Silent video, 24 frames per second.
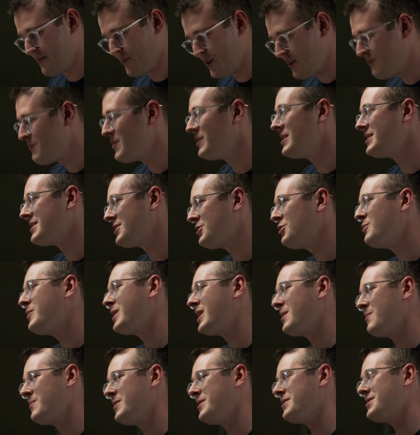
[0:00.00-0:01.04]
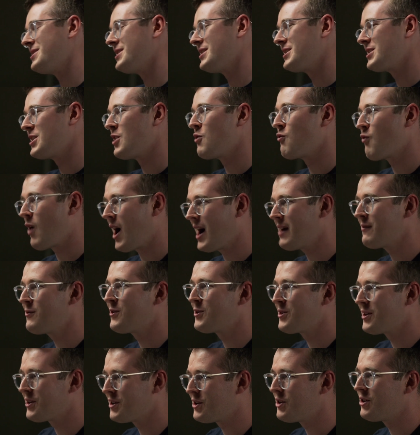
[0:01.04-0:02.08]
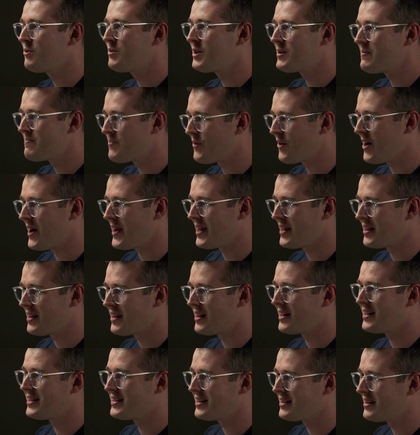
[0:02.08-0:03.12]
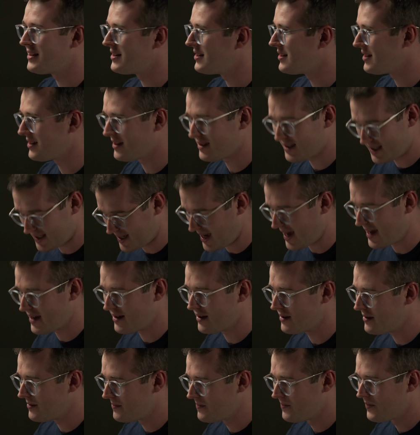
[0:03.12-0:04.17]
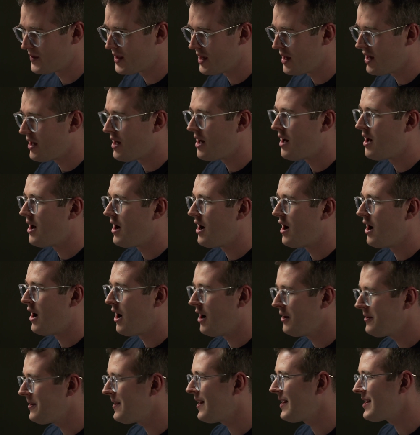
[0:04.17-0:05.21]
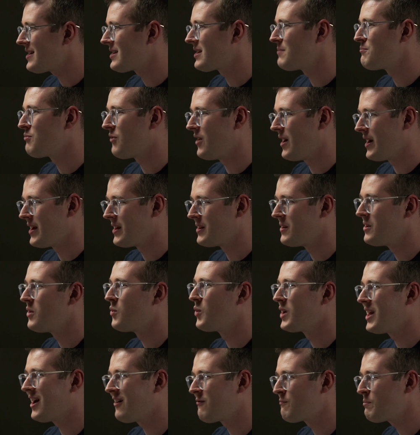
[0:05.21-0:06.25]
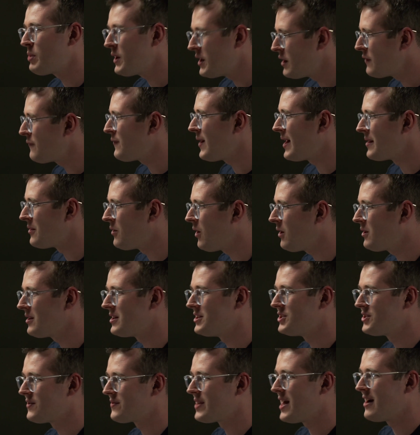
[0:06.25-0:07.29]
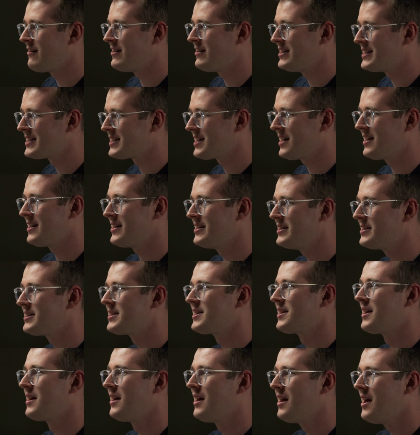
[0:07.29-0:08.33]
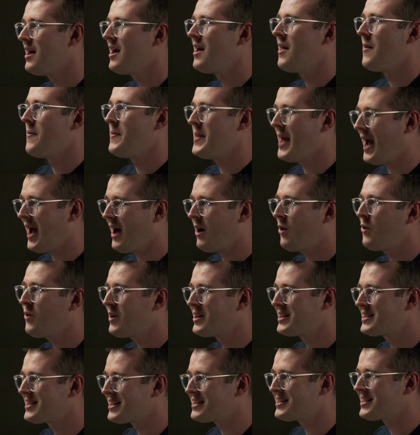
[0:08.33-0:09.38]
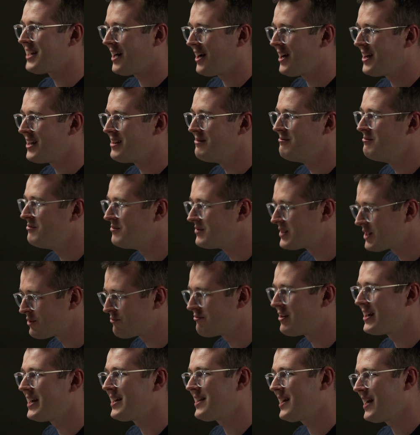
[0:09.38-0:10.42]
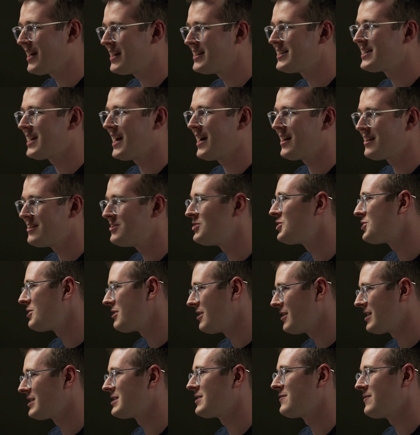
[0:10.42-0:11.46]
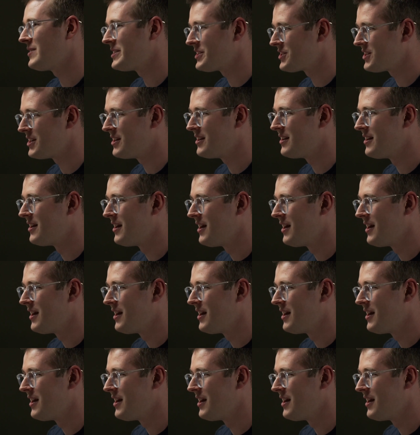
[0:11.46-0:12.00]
We've built supercomputers that rival the human brain in scale. Unlike the brain, we have perfect knowledge of their insides. Now is the time to realize Alan Turing's vision.